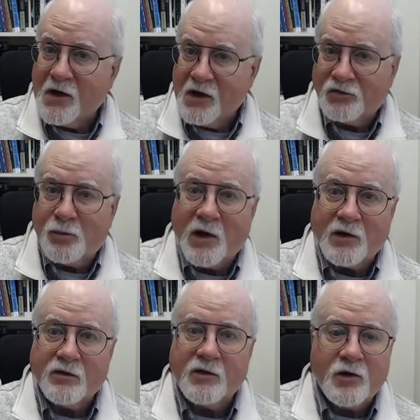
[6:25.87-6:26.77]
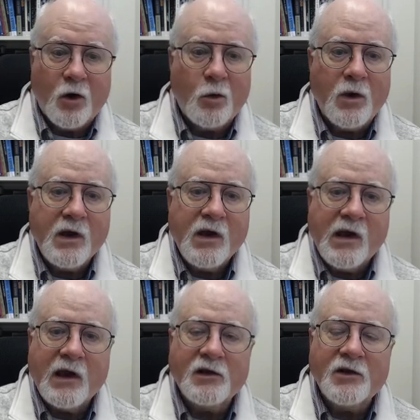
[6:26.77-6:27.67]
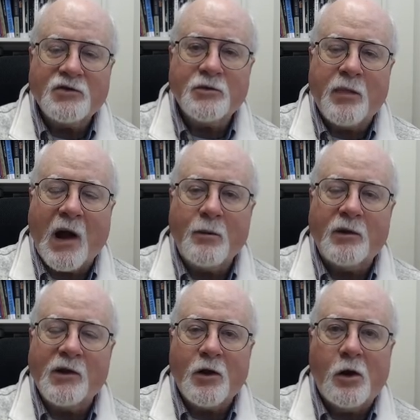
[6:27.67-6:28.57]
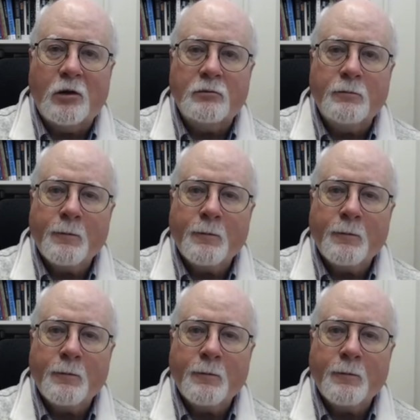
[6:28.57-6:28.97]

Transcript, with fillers: is better than no English Bible at all.